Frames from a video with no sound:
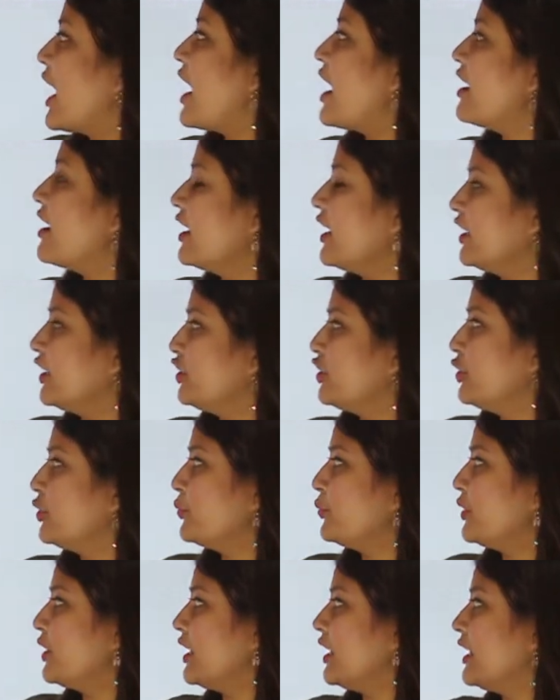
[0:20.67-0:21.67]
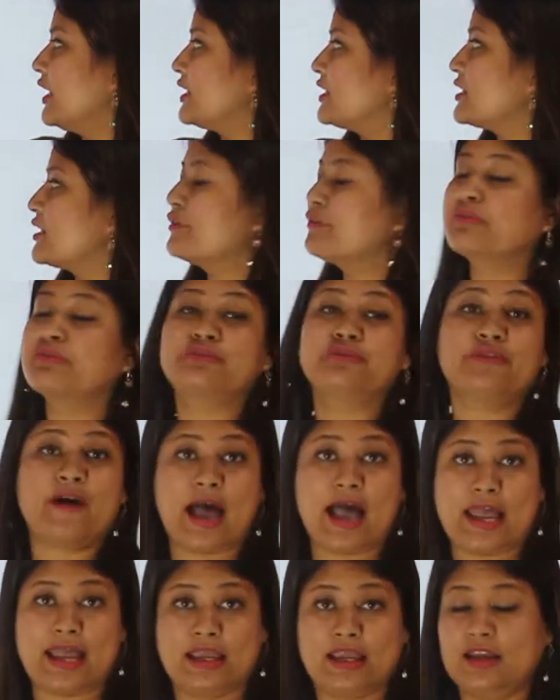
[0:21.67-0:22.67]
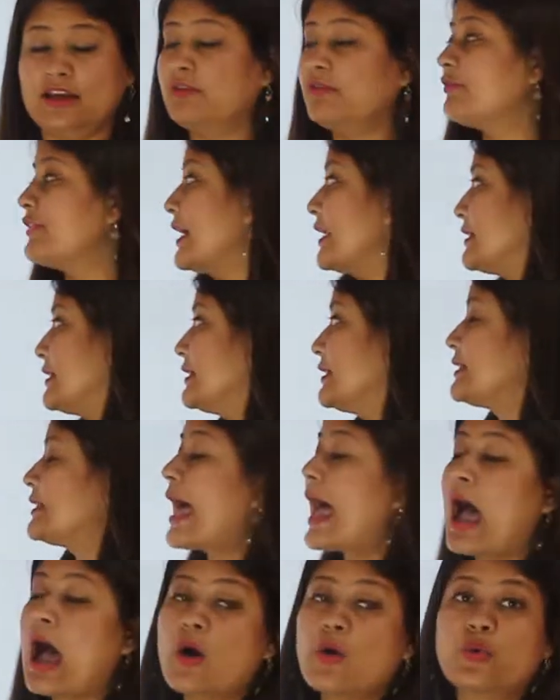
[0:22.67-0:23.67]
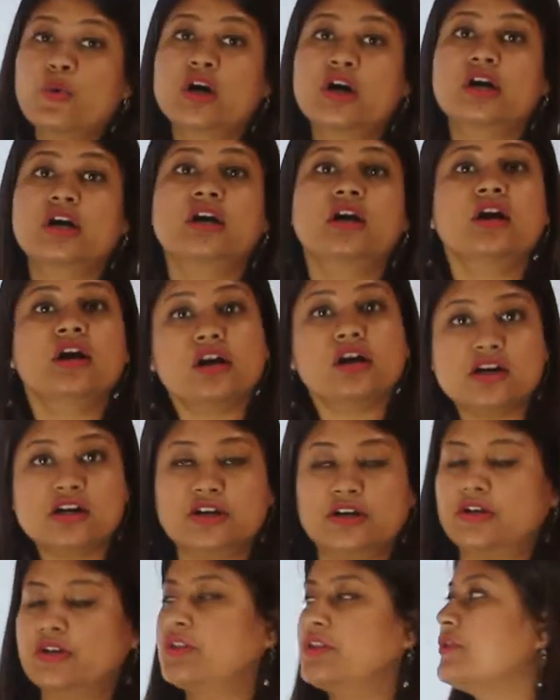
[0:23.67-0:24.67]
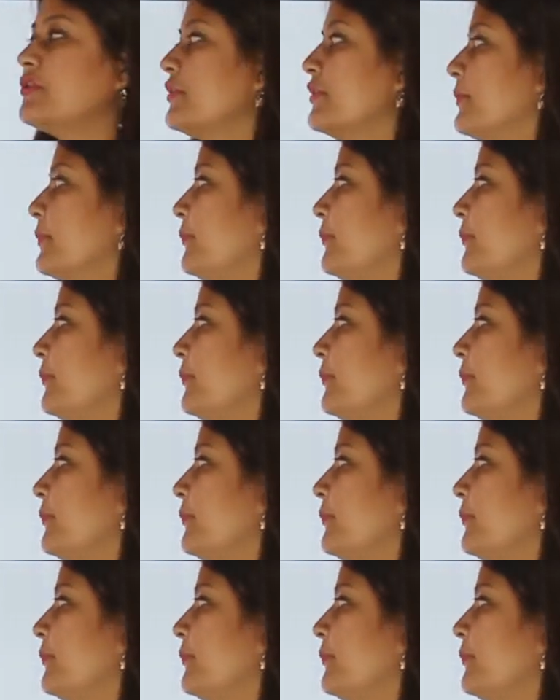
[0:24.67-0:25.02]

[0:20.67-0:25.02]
are in unit 5, that is our earth,